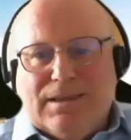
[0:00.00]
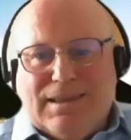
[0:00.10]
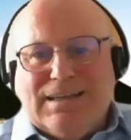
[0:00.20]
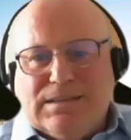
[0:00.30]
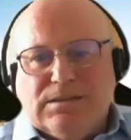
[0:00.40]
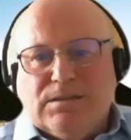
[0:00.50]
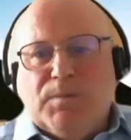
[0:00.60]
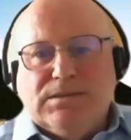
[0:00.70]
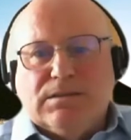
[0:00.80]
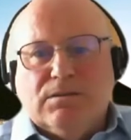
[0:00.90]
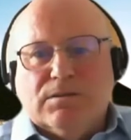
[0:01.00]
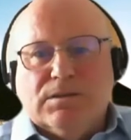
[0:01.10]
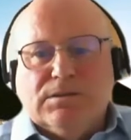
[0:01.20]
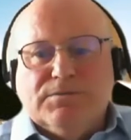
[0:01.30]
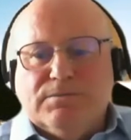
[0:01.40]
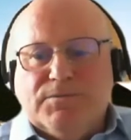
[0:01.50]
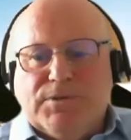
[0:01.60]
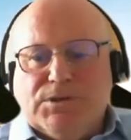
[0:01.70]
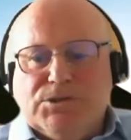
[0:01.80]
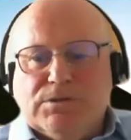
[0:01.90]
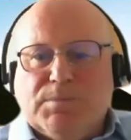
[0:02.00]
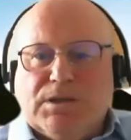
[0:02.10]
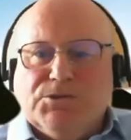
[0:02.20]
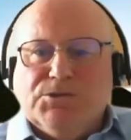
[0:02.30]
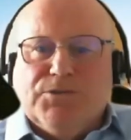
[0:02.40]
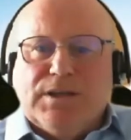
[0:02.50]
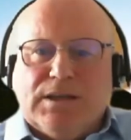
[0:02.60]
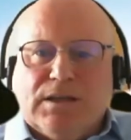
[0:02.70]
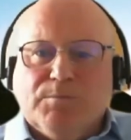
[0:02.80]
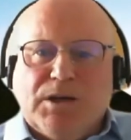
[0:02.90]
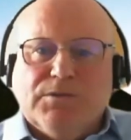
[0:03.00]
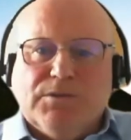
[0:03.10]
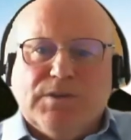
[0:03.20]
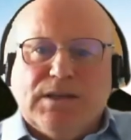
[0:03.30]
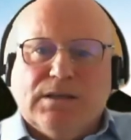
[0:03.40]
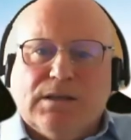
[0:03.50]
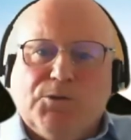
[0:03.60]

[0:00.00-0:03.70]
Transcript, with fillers: that is a metacognitive function because you're thinking about the thinking,